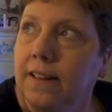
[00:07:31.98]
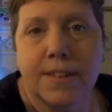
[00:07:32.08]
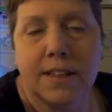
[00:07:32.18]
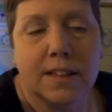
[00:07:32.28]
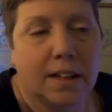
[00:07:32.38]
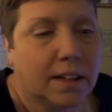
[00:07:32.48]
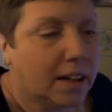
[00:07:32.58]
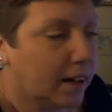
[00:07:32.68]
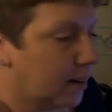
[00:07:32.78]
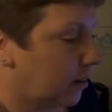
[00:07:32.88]
I think I
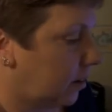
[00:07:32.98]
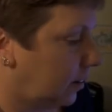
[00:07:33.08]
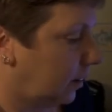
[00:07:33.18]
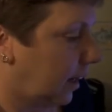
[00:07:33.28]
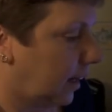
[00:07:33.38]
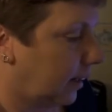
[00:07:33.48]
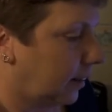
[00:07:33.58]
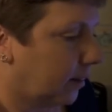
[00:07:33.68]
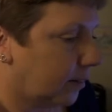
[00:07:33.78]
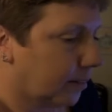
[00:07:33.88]
had it all. I had
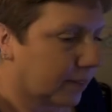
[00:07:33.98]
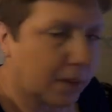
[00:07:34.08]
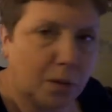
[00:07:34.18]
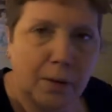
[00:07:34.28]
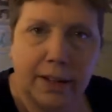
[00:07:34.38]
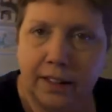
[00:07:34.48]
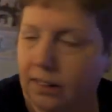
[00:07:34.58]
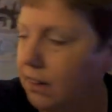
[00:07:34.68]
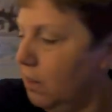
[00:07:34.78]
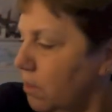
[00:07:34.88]
it. Oh wait,
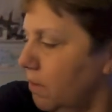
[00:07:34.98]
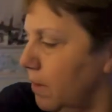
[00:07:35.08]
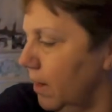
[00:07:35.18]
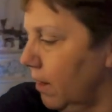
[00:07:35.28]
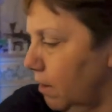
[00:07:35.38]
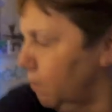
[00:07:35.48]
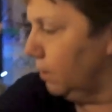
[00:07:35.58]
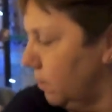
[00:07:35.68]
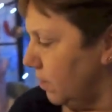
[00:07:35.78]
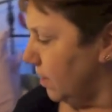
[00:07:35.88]
no, it's on the other computer.